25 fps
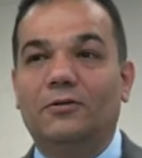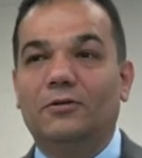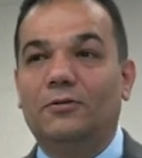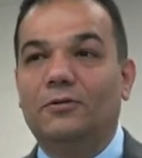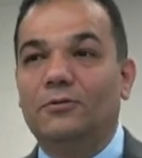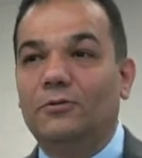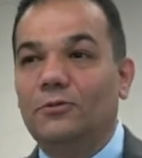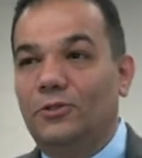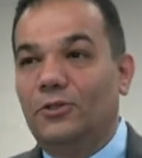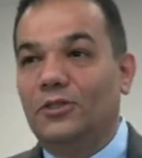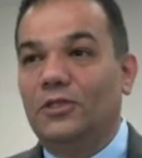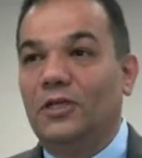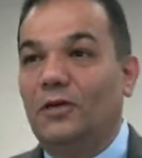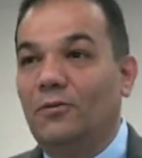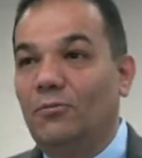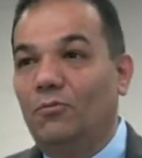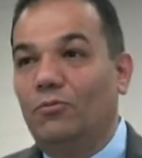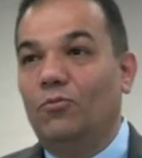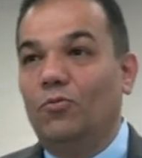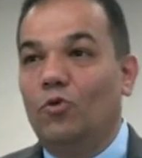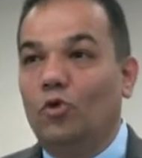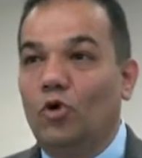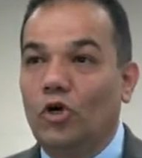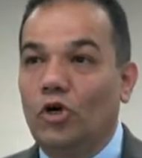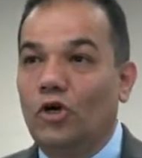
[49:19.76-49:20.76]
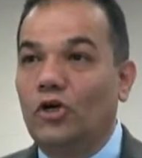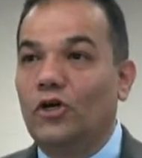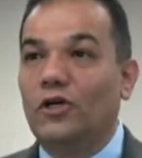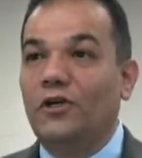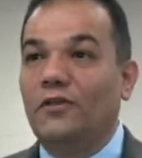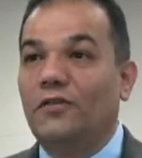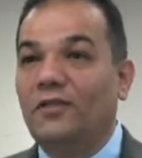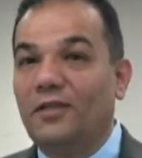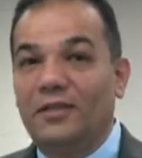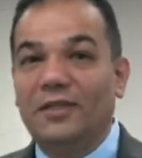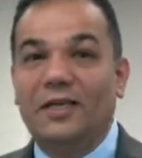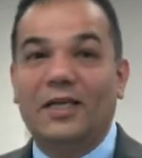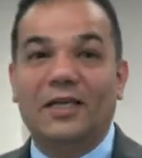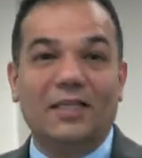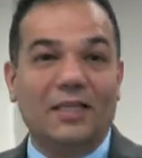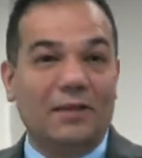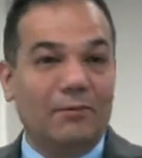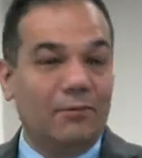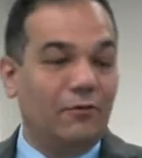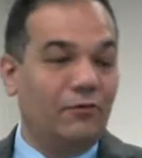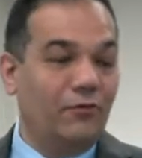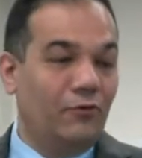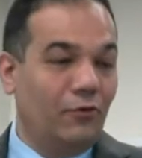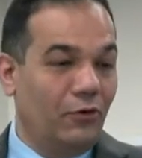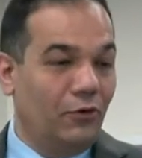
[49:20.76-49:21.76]
do some work with the data
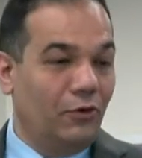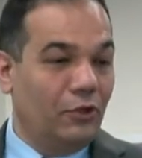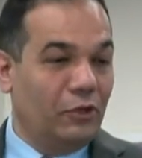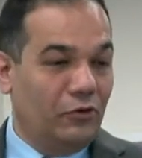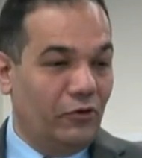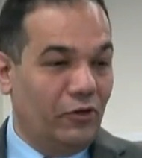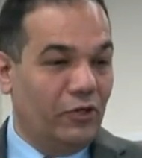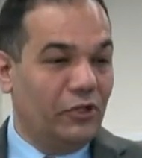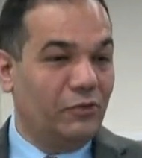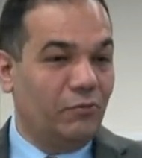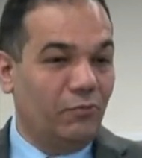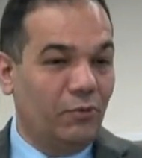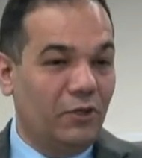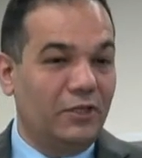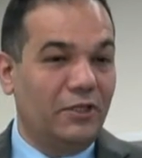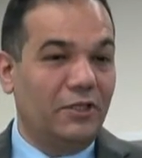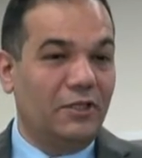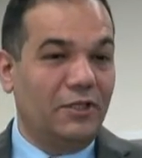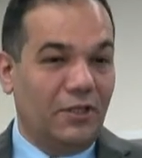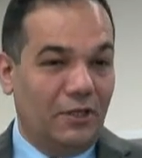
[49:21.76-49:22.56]
before it's transmitted